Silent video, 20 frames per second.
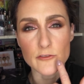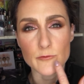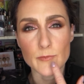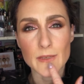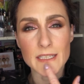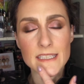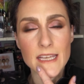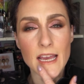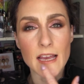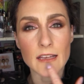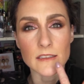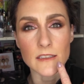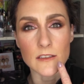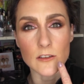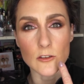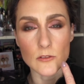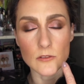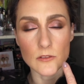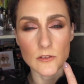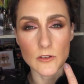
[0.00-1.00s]
of
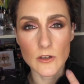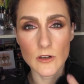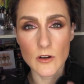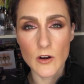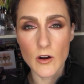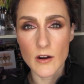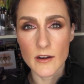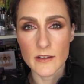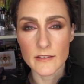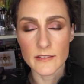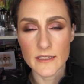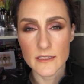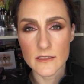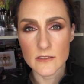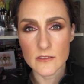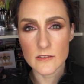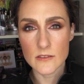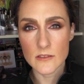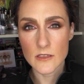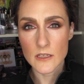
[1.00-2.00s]
metallic look on
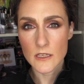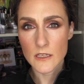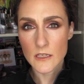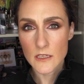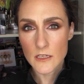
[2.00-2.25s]
this